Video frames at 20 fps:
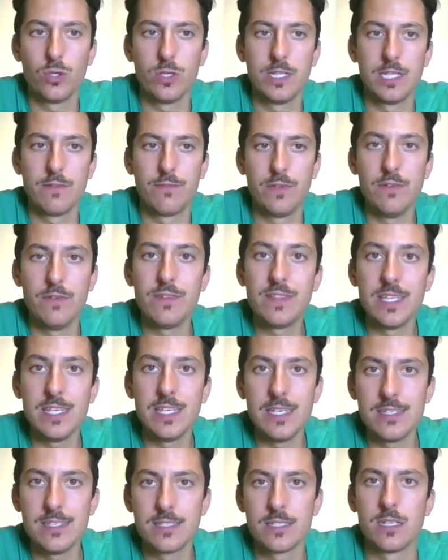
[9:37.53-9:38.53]
in the
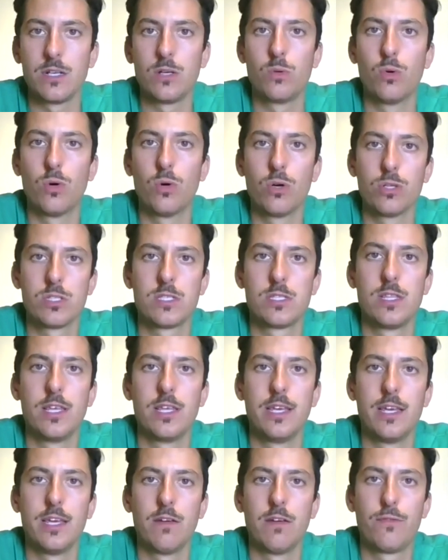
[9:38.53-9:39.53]
50s was
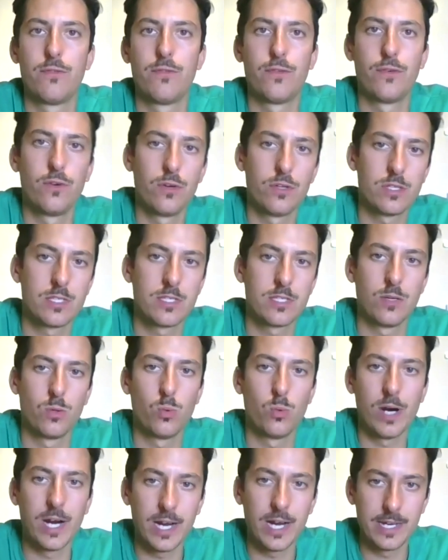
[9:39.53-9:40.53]
the first
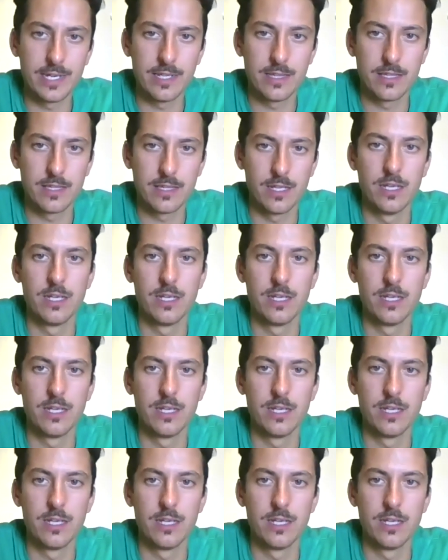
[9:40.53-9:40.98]
white,